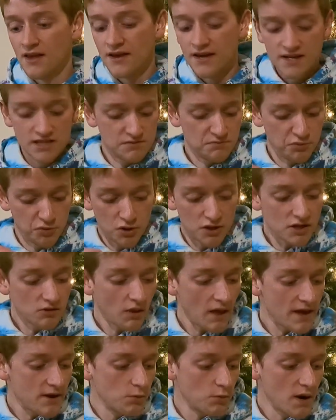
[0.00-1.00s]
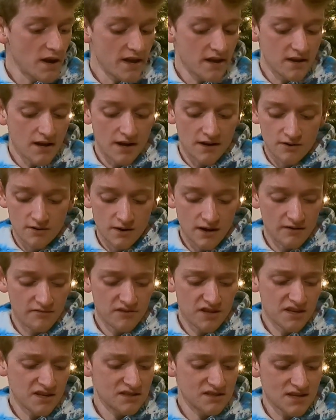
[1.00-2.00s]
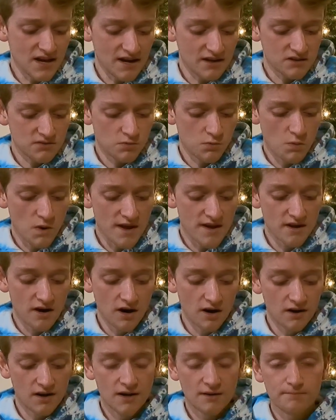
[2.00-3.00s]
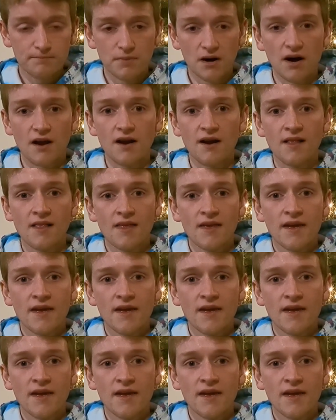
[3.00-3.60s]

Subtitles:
It's pretty lightweight. I don't have the exact weight on it, but